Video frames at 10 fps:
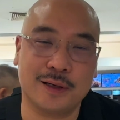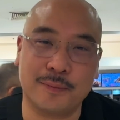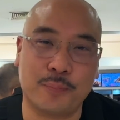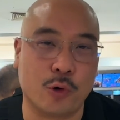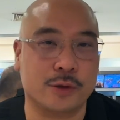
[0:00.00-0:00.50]

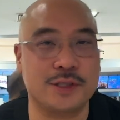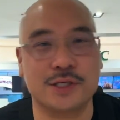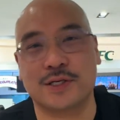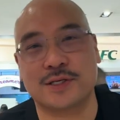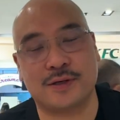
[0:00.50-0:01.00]
pork
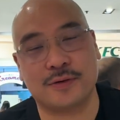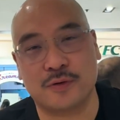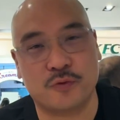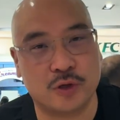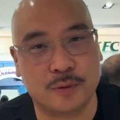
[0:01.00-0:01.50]
dishes here in the
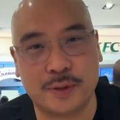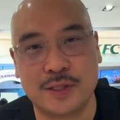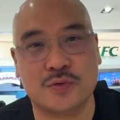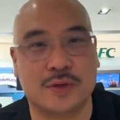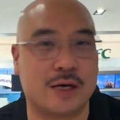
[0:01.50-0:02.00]

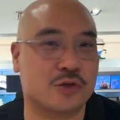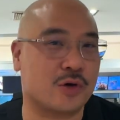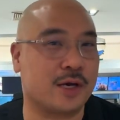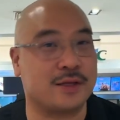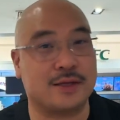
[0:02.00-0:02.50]
Philippines without
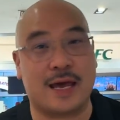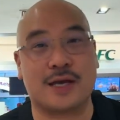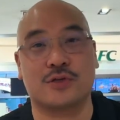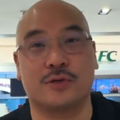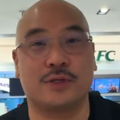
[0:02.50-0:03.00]
trying the
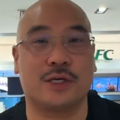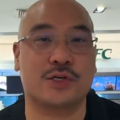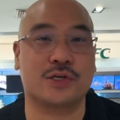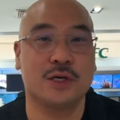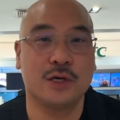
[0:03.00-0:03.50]
national dish,
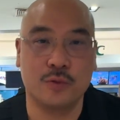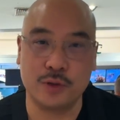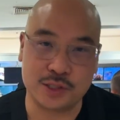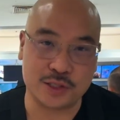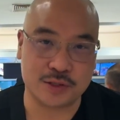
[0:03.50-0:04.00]

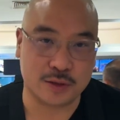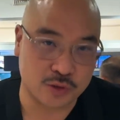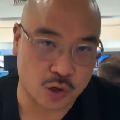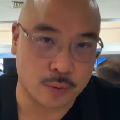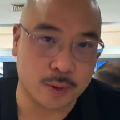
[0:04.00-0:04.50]
which is
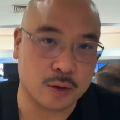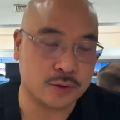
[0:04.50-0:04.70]
adobo.